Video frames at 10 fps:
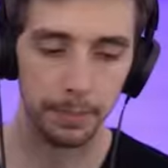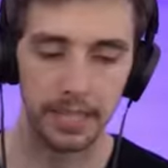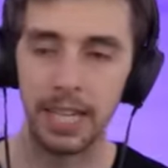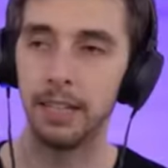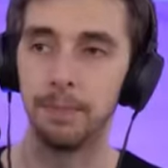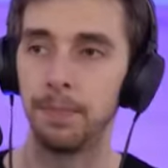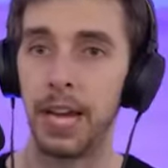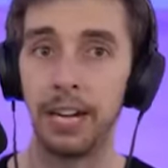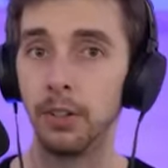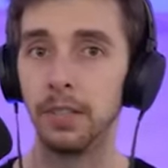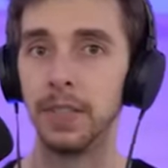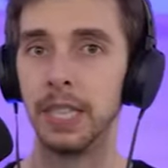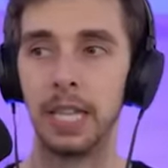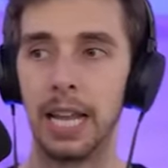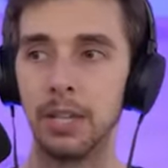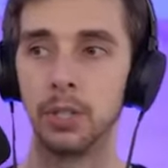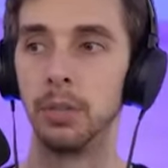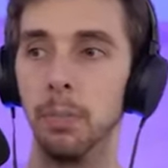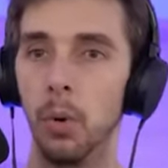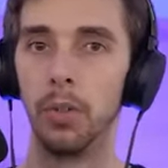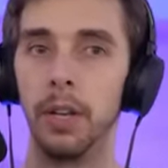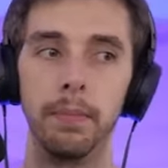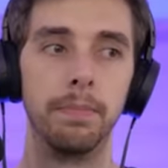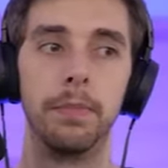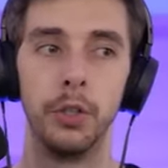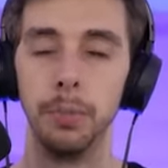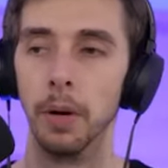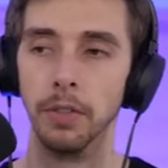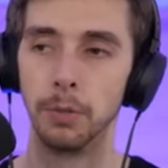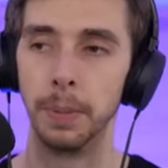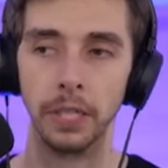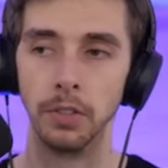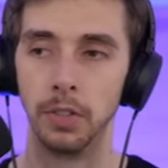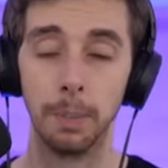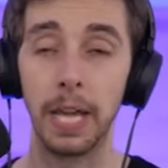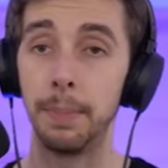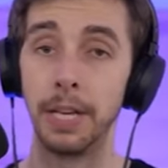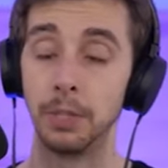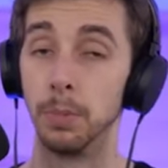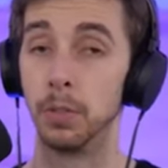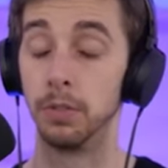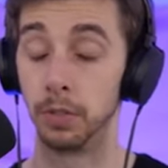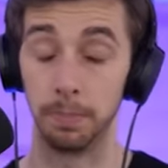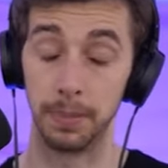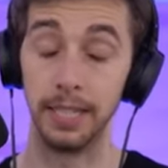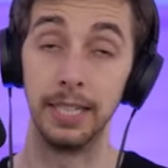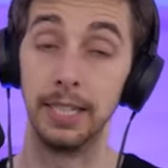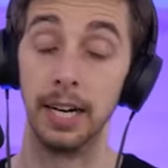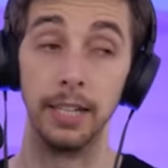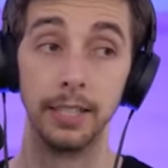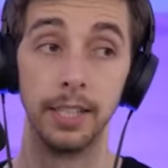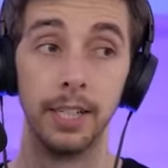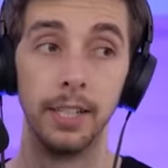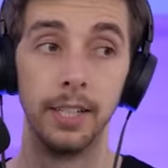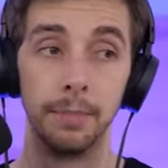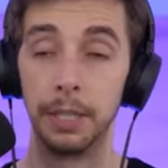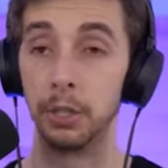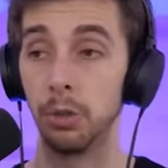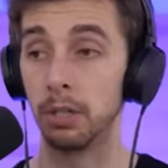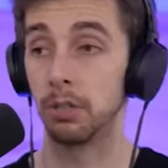But then, I don't think that lasted more than a few months because the player base must have completely died. Because you had